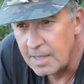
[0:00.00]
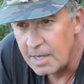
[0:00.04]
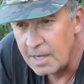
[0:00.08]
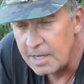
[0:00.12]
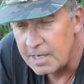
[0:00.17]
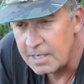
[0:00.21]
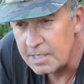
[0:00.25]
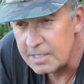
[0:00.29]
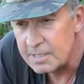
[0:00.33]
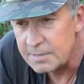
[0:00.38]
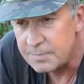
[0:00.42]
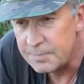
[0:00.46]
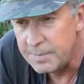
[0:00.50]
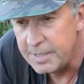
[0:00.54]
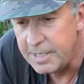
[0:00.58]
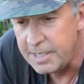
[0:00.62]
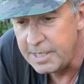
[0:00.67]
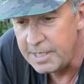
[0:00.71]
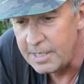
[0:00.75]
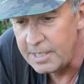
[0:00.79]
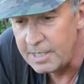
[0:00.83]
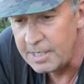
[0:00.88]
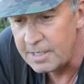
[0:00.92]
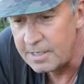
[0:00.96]
and it's been
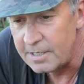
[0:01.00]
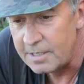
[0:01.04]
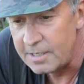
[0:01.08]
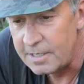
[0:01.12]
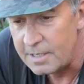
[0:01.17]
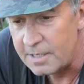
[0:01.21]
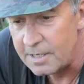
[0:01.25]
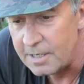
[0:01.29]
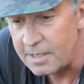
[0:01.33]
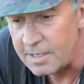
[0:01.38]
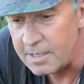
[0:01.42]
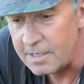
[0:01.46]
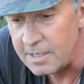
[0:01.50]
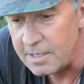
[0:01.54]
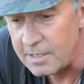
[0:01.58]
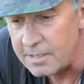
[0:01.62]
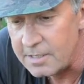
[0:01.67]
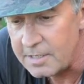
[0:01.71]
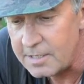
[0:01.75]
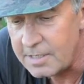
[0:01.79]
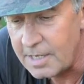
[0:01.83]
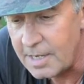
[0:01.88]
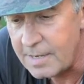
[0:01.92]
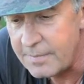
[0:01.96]
in the
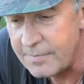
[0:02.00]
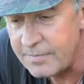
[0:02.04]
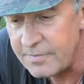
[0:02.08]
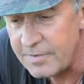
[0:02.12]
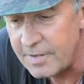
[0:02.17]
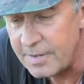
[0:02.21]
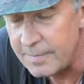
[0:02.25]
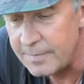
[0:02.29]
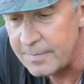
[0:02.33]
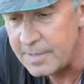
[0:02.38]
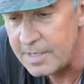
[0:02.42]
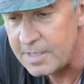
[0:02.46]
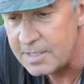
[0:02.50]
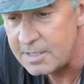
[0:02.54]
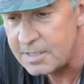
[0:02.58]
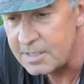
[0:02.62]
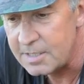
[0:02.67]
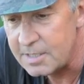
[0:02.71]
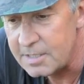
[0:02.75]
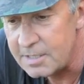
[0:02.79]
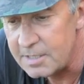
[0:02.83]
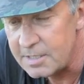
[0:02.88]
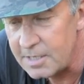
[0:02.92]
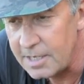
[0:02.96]
same family
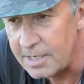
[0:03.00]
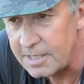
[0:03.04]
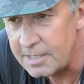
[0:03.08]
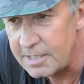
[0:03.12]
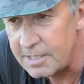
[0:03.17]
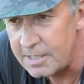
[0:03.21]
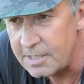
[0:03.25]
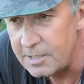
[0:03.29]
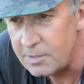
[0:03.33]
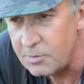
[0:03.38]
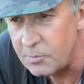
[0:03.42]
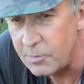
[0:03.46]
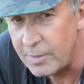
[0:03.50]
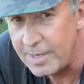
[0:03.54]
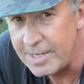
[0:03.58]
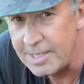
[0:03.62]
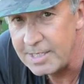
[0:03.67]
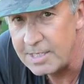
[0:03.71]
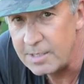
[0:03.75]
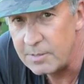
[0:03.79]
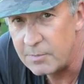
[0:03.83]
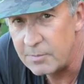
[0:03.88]
since 1820